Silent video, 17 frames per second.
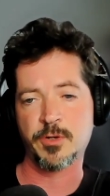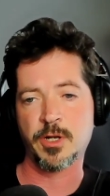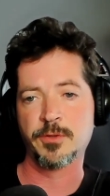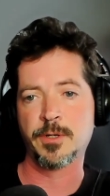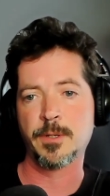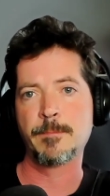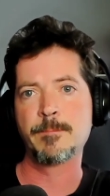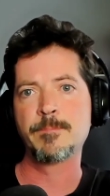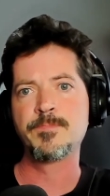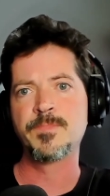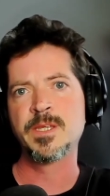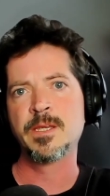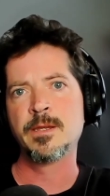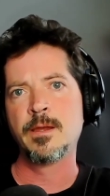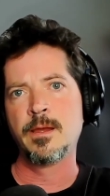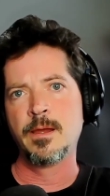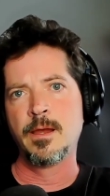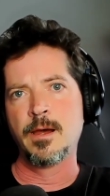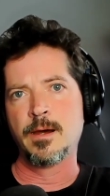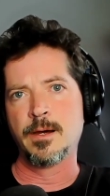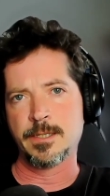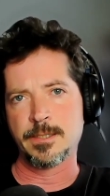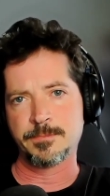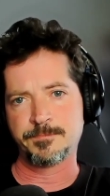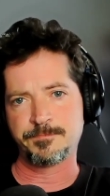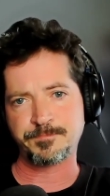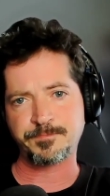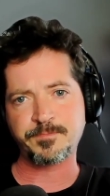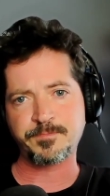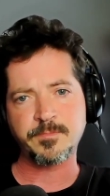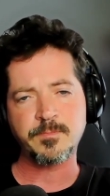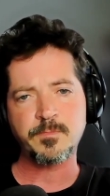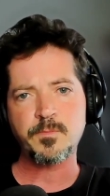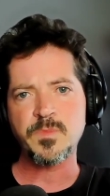brother. You
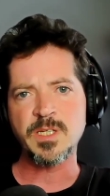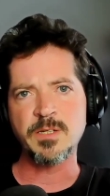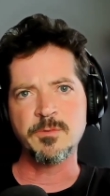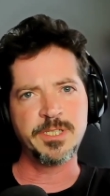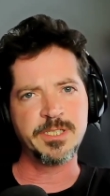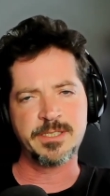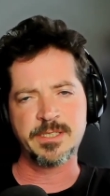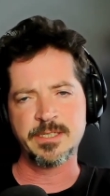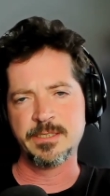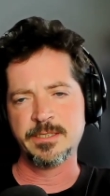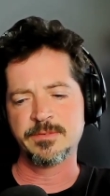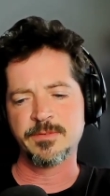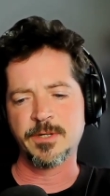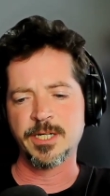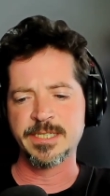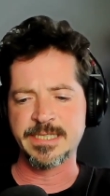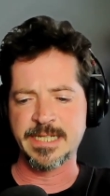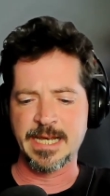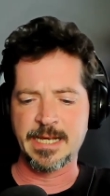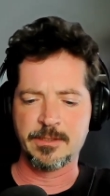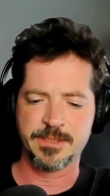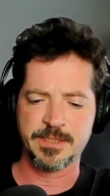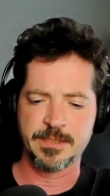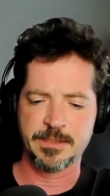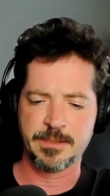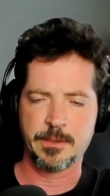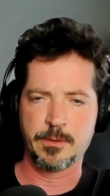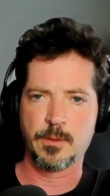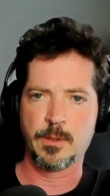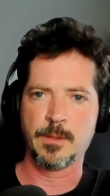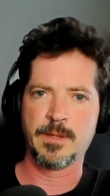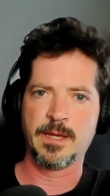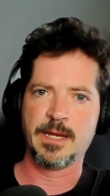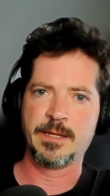can see he's very talented and
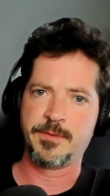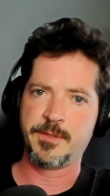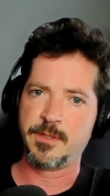all that.